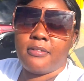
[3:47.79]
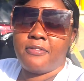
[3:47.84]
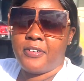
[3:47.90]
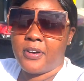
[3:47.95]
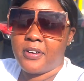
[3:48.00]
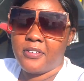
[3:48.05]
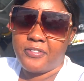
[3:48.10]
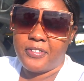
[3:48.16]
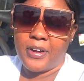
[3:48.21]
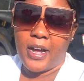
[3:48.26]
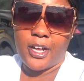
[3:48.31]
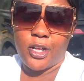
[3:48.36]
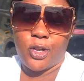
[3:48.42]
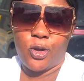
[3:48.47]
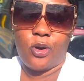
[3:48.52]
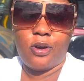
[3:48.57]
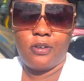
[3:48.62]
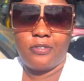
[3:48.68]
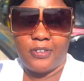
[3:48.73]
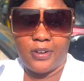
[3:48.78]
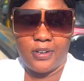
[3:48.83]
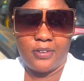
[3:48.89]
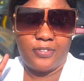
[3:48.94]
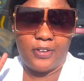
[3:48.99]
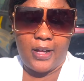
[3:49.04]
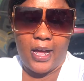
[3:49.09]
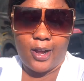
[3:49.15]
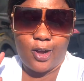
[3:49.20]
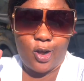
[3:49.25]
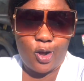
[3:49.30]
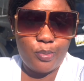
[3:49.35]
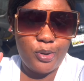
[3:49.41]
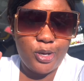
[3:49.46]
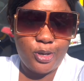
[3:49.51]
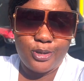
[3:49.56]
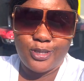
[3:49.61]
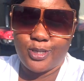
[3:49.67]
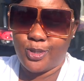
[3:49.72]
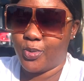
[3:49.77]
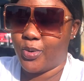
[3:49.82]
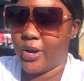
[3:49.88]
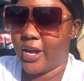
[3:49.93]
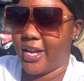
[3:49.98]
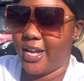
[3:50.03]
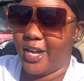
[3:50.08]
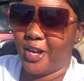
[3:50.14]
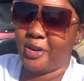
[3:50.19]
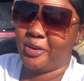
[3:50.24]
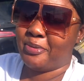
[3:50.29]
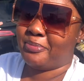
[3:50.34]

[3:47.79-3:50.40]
fun fact, y'all, fun fact, hubby used to work here.